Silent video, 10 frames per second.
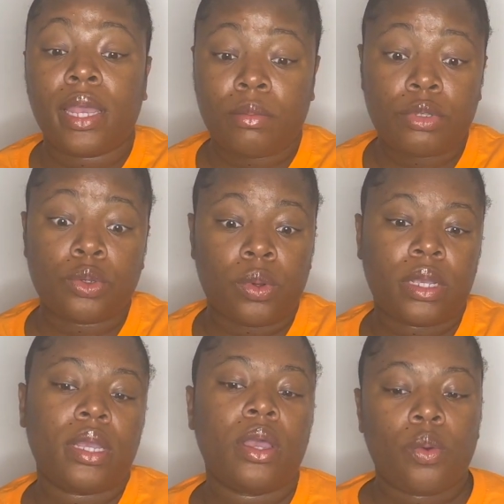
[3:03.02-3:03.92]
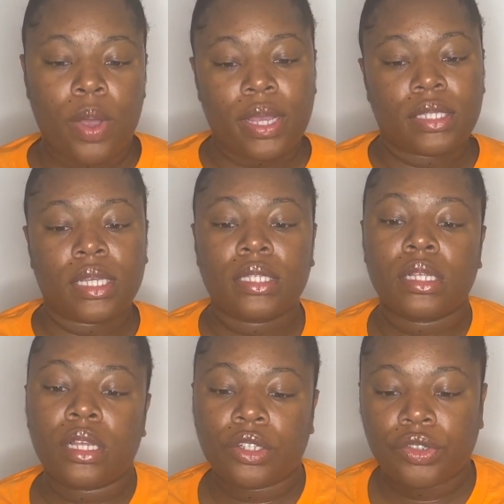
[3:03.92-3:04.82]
hemp soy wax is a
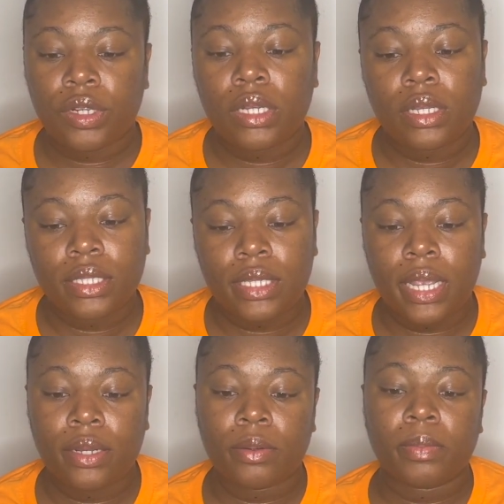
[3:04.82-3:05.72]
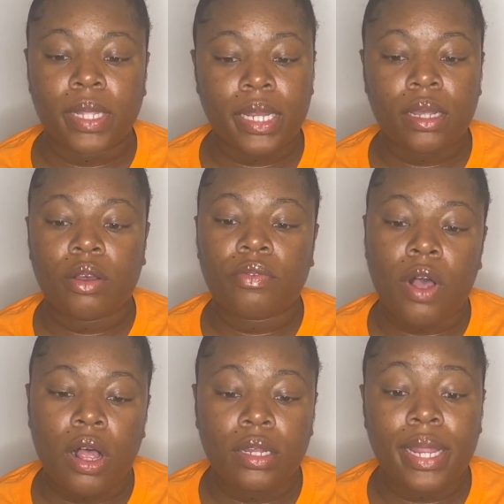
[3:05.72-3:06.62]
luxury container blend of
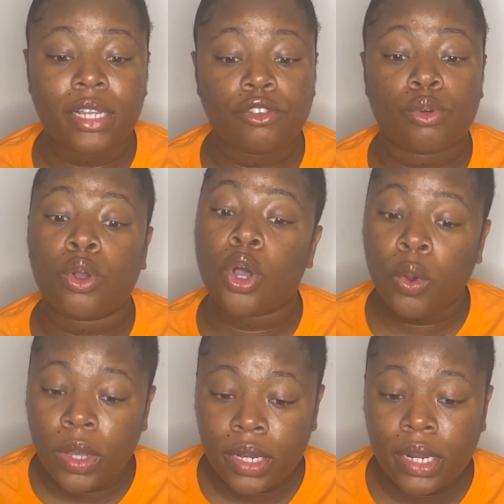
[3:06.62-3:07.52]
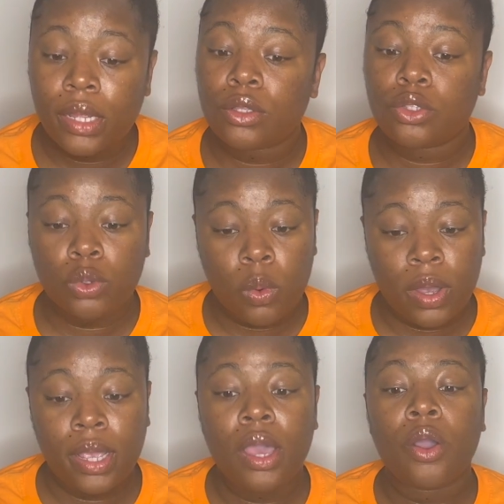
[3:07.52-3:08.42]
all natural coconut,
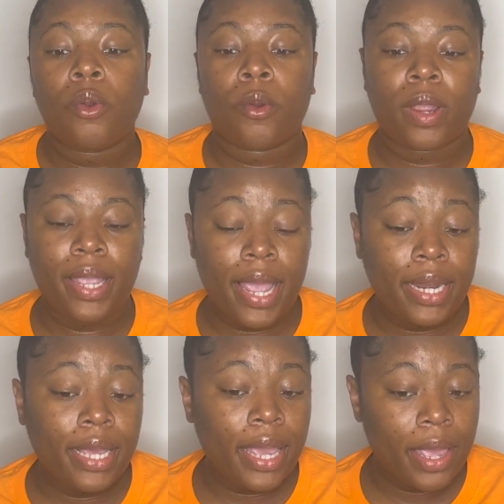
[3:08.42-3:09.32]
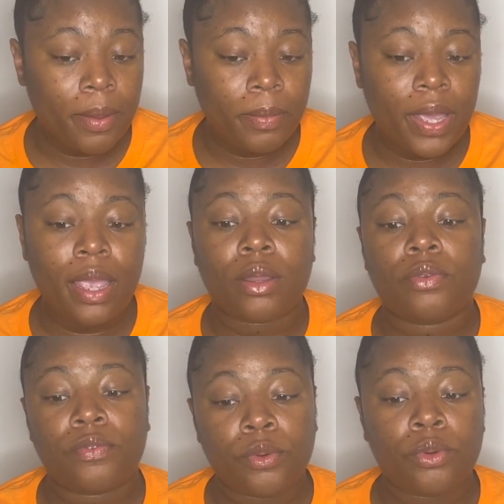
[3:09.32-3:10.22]
soy, organic hemp, and
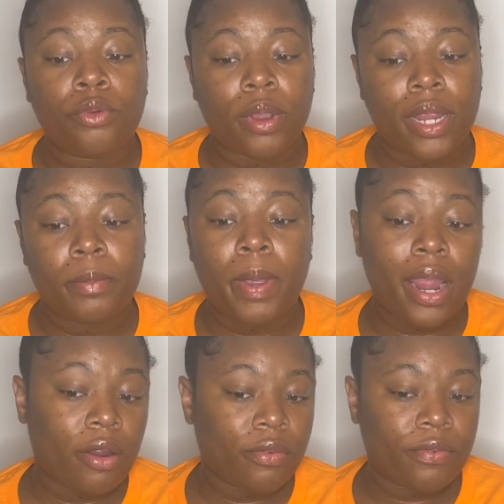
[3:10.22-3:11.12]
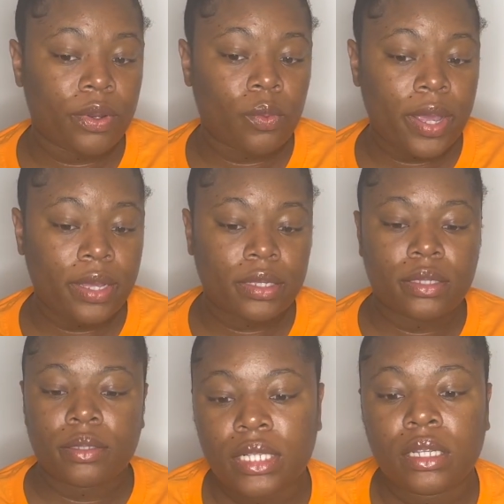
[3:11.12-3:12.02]
food grade paraffin
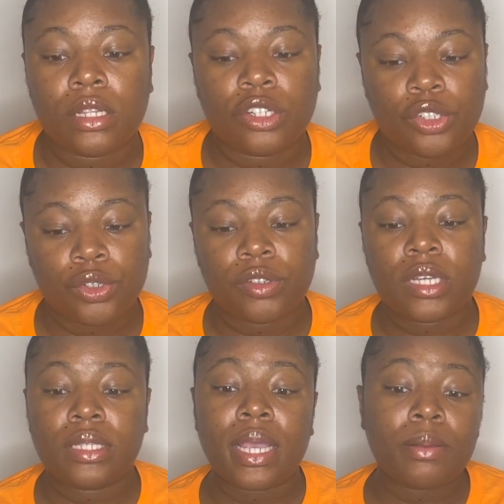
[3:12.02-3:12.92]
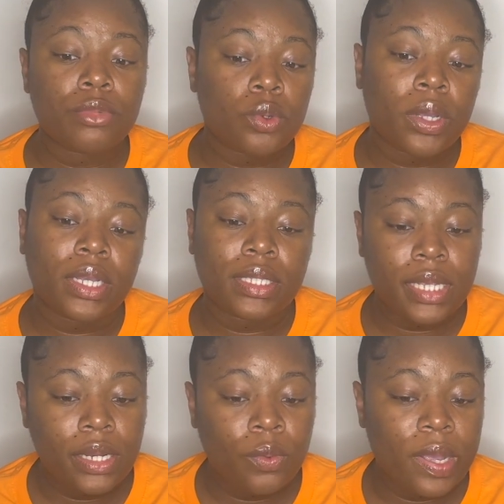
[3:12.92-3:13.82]
wax. The luxurious hemp soy
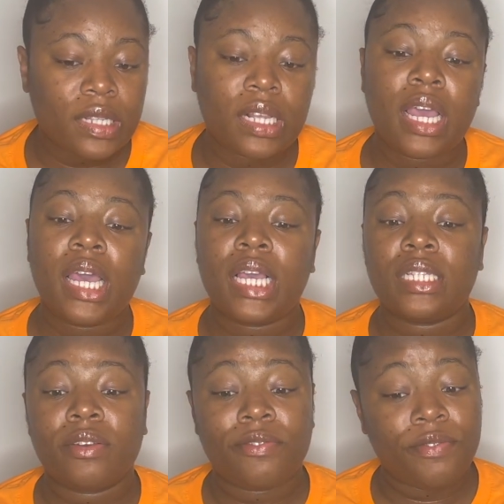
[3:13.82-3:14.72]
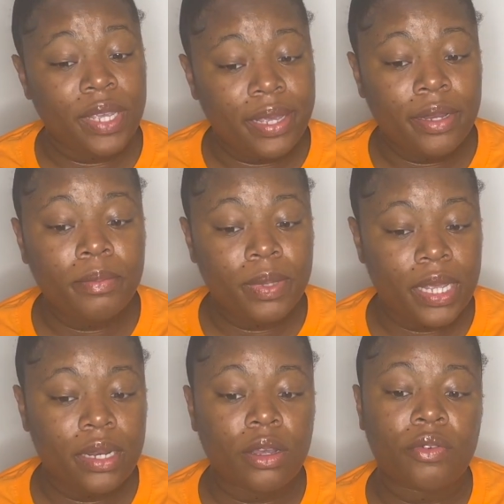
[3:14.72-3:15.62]
container wax is a vegan
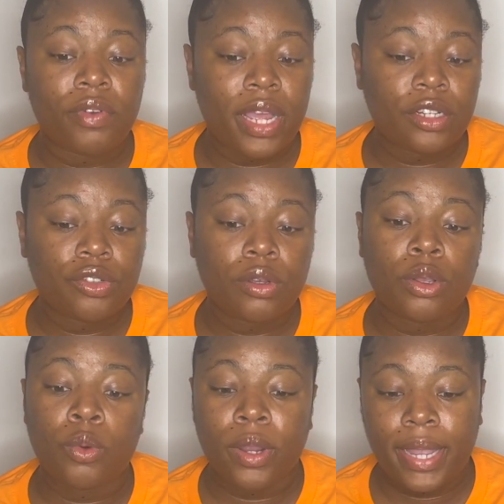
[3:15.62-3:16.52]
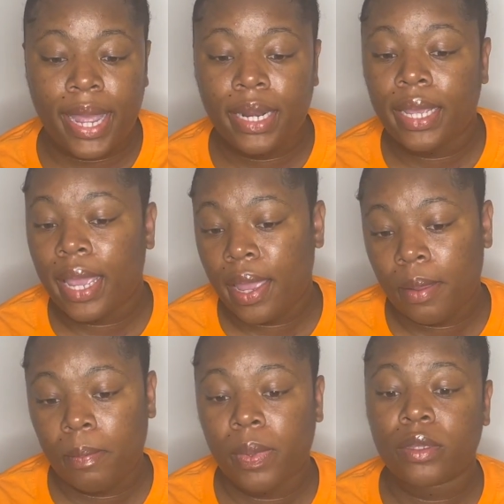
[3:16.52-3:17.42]
blend of natural organic
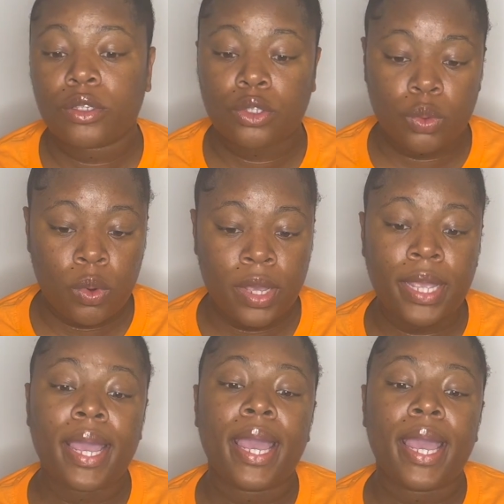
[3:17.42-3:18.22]
hemp, soy,